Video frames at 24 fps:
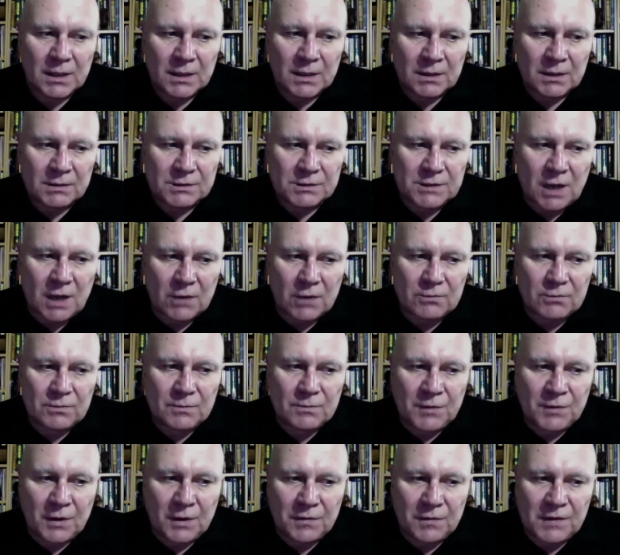so
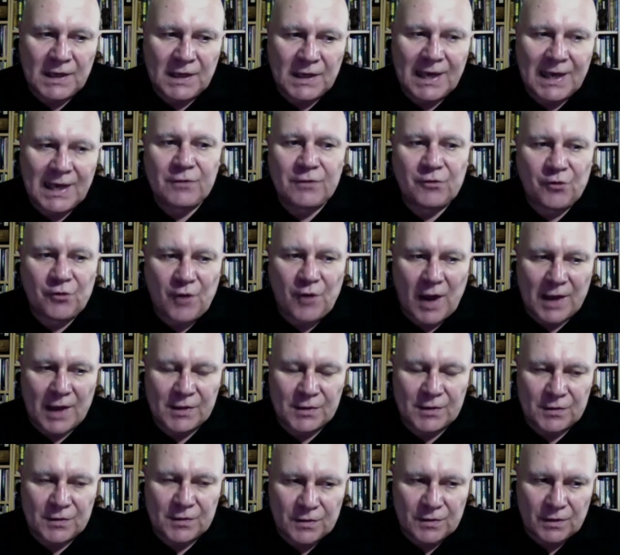that the
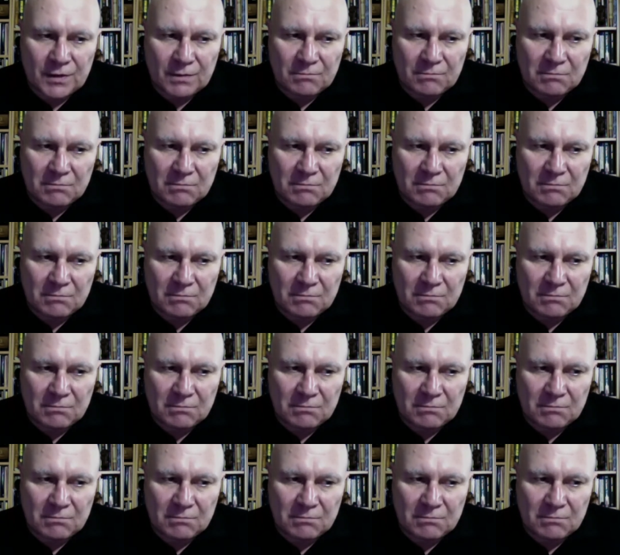interests